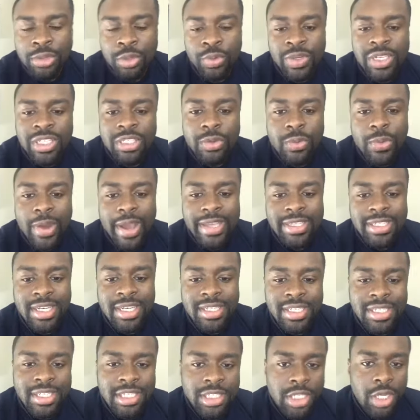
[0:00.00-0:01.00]
The reason why is
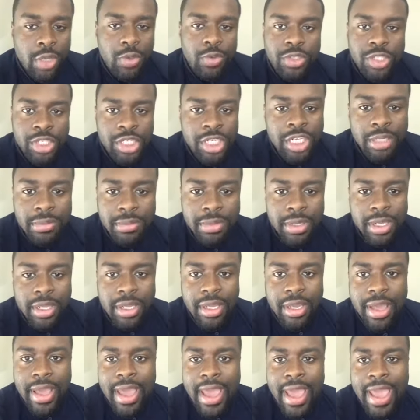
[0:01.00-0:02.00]
because it's so cheap,
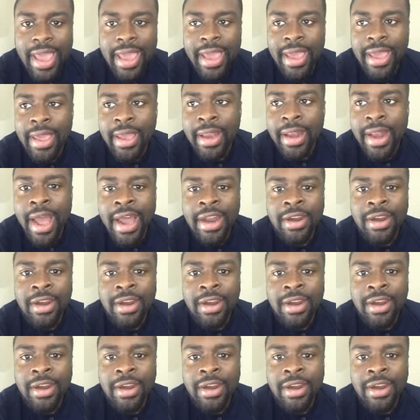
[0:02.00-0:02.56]
and